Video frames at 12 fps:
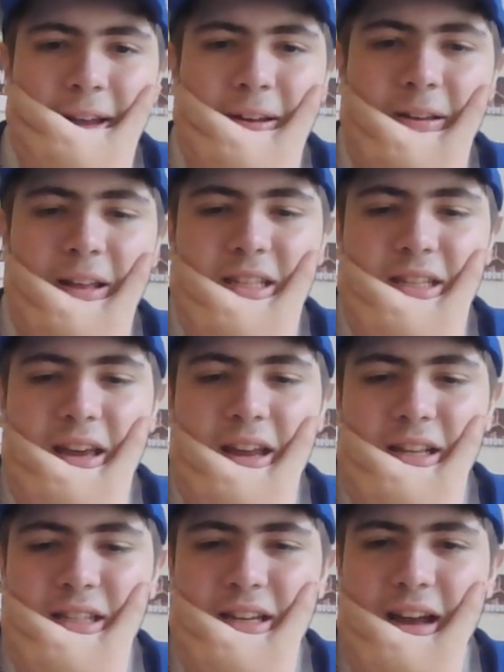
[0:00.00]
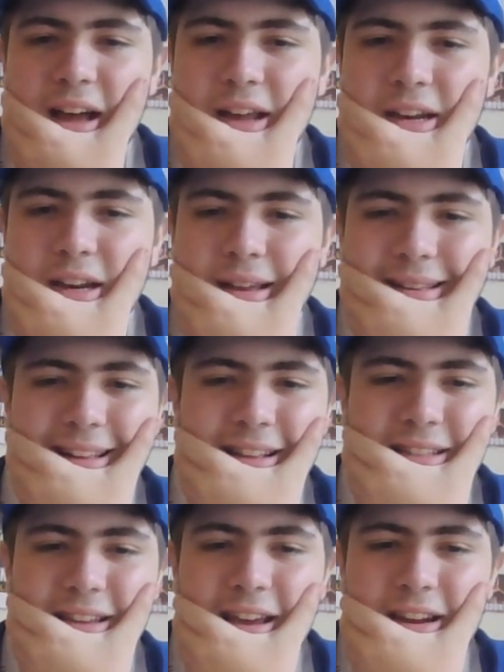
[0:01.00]
Let's get it done.
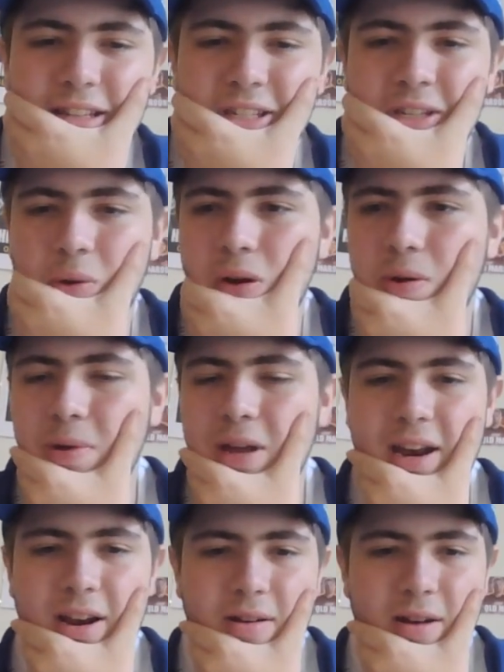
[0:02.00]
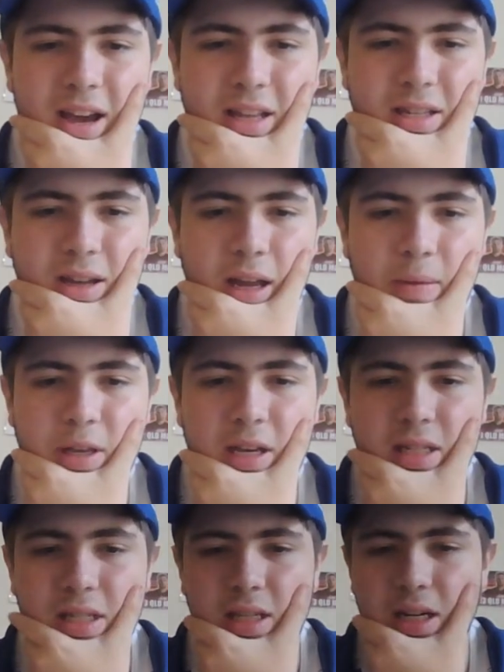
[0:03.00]
Let's get it sorted. We had a great time
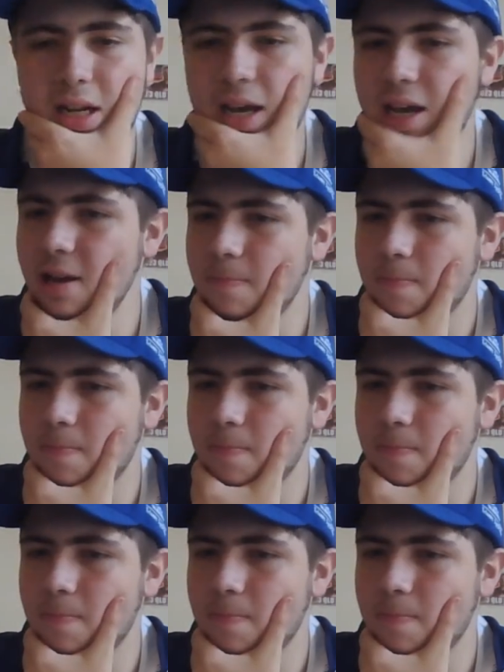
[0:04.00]
yesterday.